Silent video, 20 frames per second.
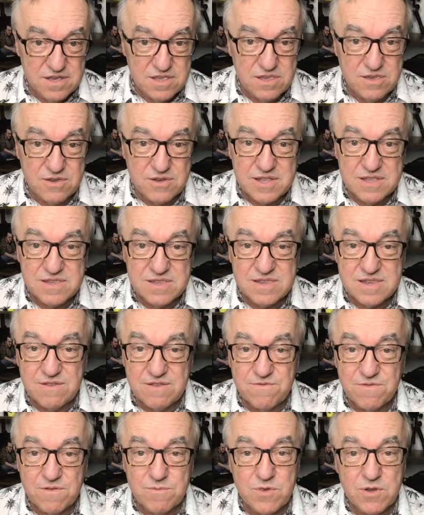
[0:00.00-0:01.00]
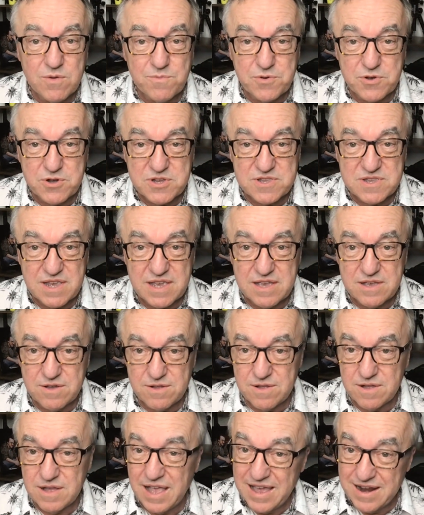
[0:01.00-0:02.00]
You can see from your book
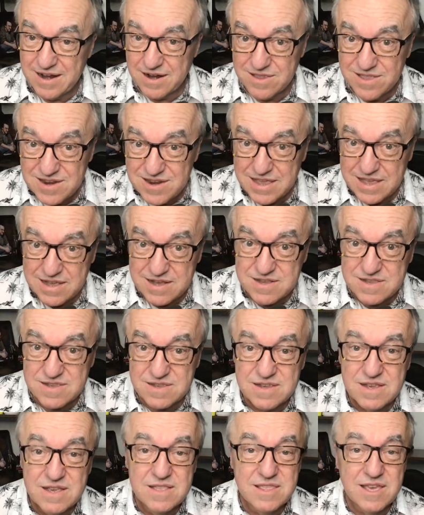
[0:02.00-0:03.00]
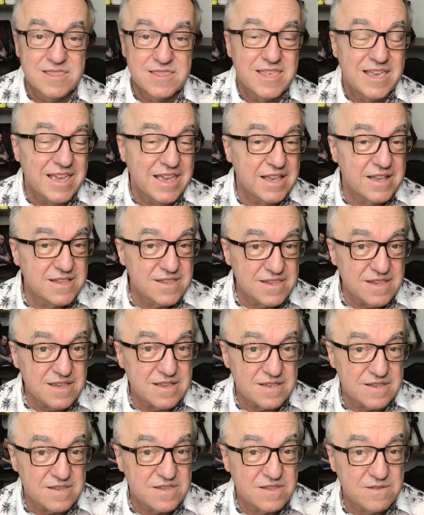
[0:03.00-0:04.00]
sale analytics that they
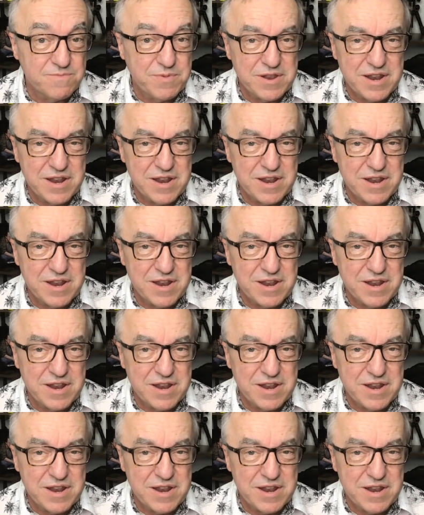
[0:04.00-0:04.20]
exist,